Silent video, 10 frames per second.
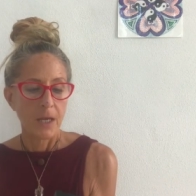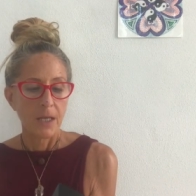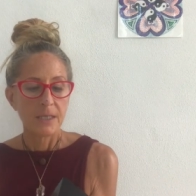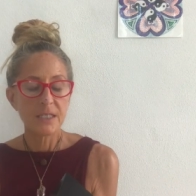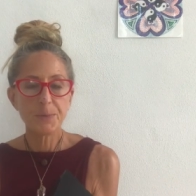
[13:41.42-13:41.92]

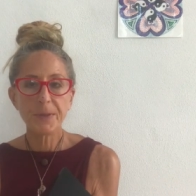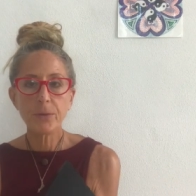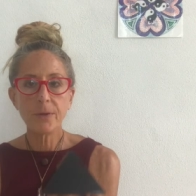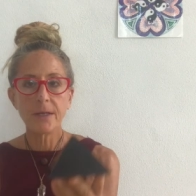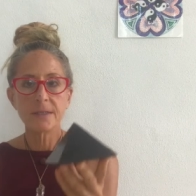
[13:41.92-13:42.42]
these big
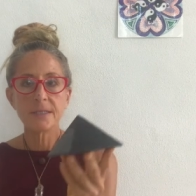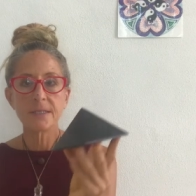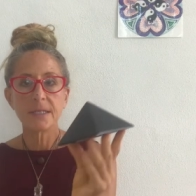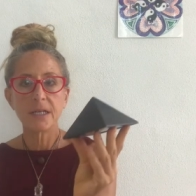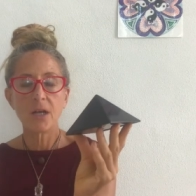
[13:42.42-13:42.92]
ones
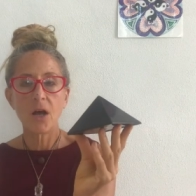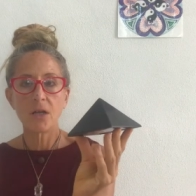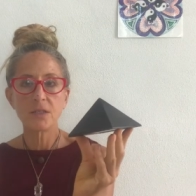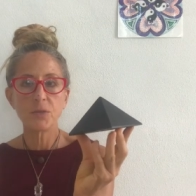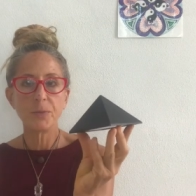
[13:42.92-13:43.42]
can
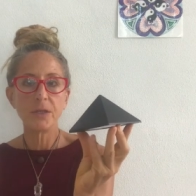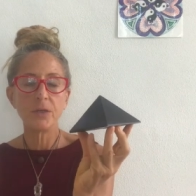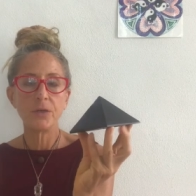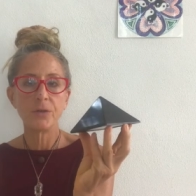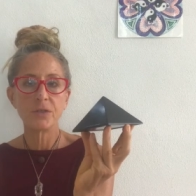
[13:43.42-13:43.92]
also be
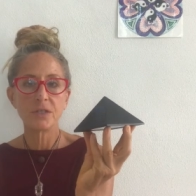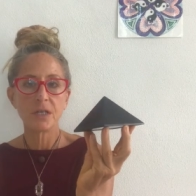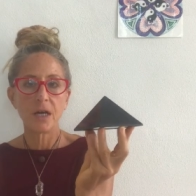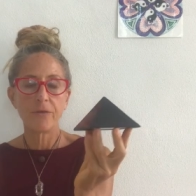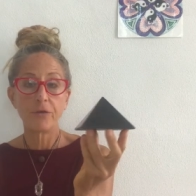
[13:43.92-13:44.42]
used
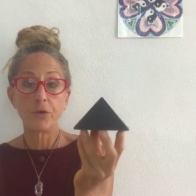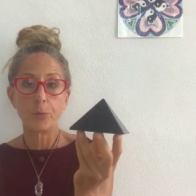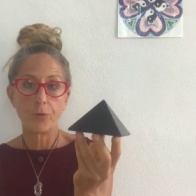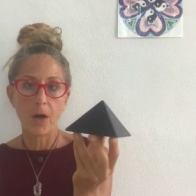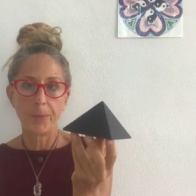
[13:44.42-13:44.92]
for your
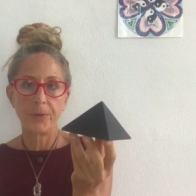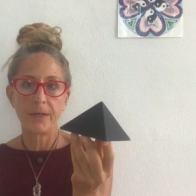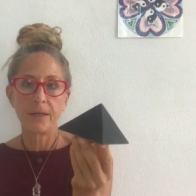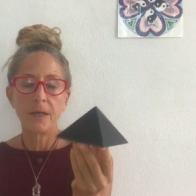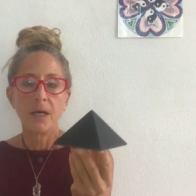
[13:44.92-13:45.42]
property,
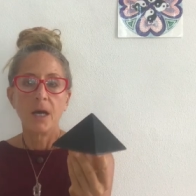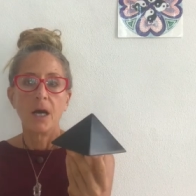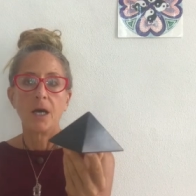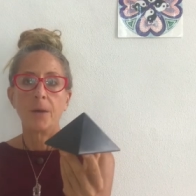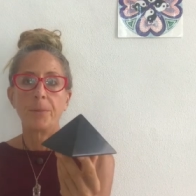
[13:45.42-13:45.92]

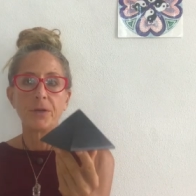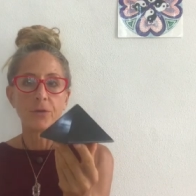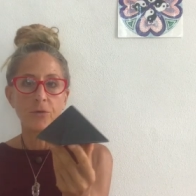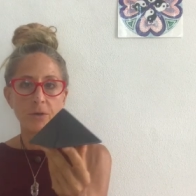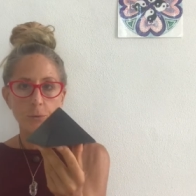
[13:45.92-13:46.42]
um, but
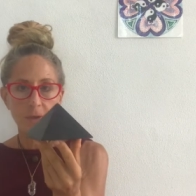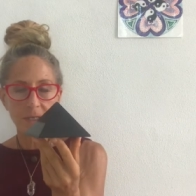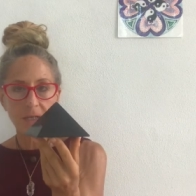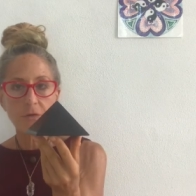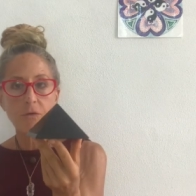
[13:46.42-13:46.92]
you would
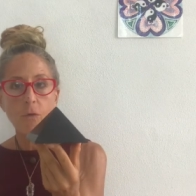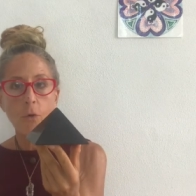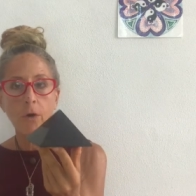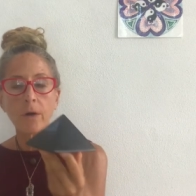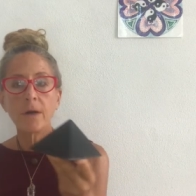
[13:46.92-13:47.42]
need
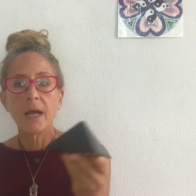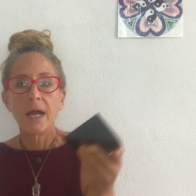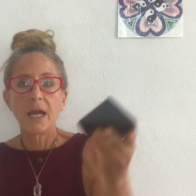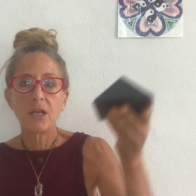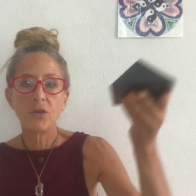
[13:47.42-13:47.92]
four
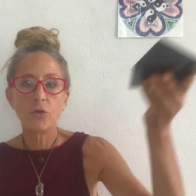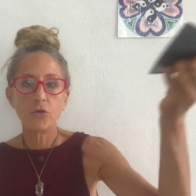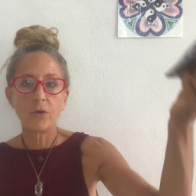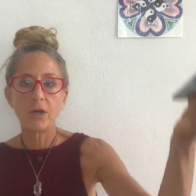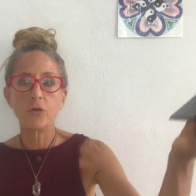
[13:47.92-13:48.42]
and you
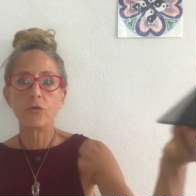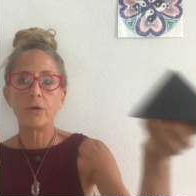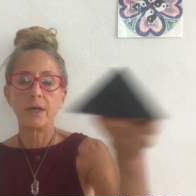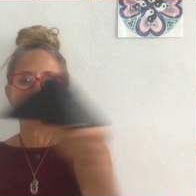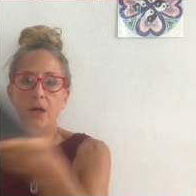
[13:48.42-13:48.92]
create a
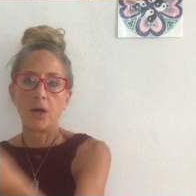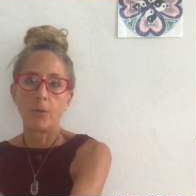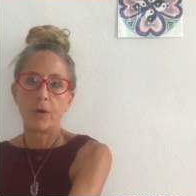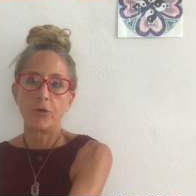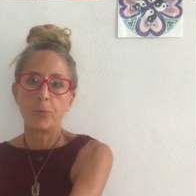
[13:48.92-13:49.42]
grid
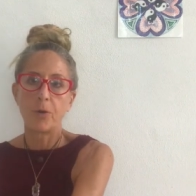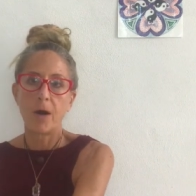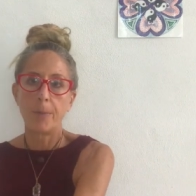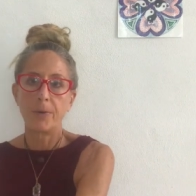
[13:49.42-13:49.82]
around your property.